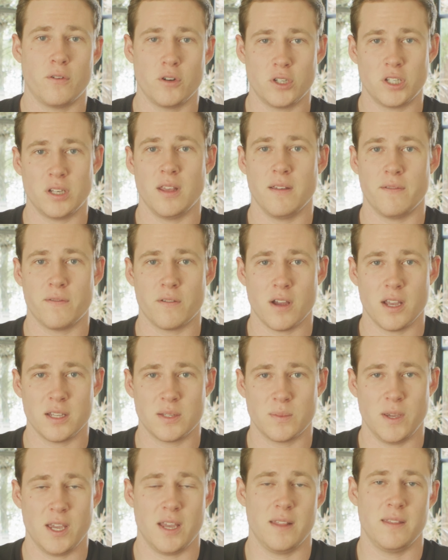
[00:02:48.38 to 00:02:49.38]
Fortunately for
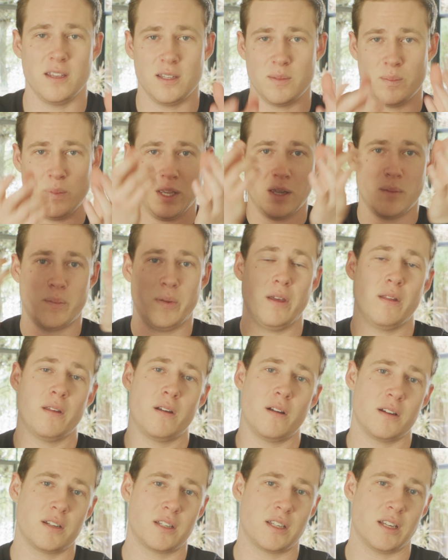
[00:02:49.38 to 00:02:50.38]
us, we had these big
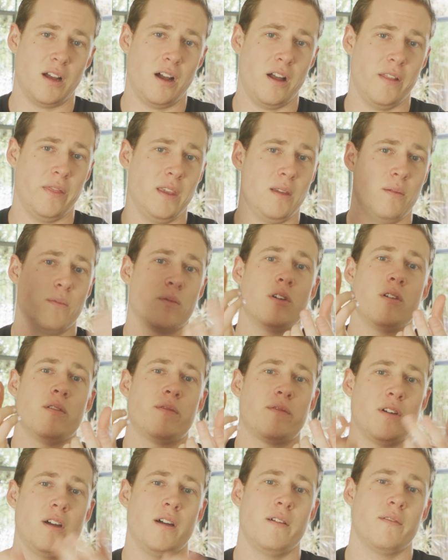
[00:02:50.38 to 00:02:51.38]
pillars on the
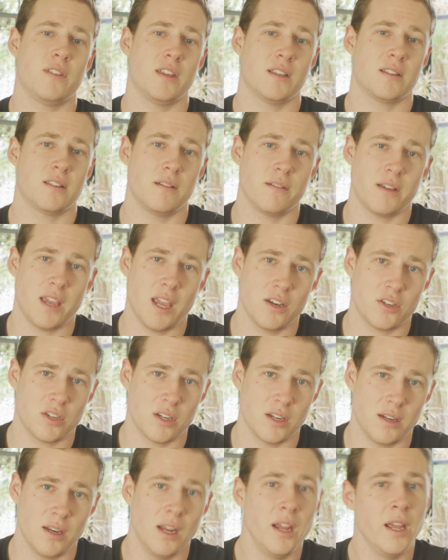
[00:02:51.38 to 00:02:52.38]
roof of this
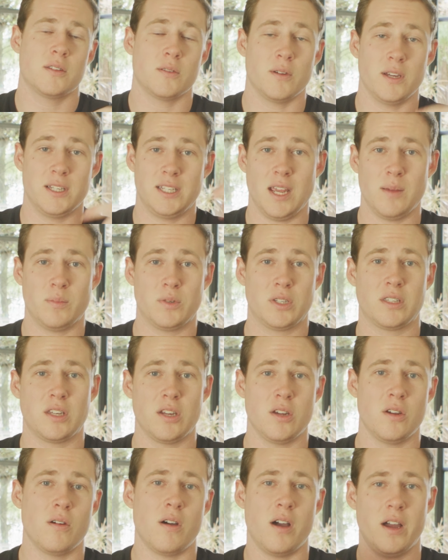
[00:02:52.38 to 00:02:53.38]
location, so I taped
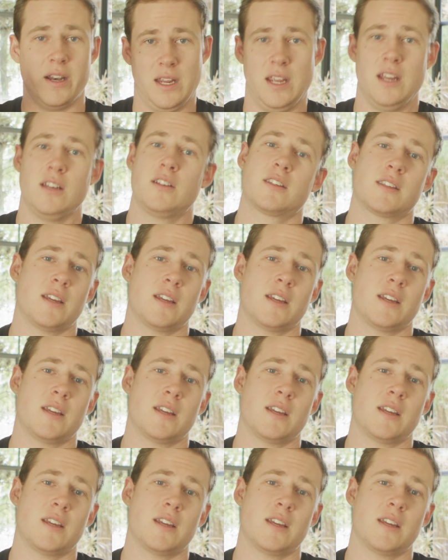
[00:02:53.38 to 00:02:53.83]
2 on each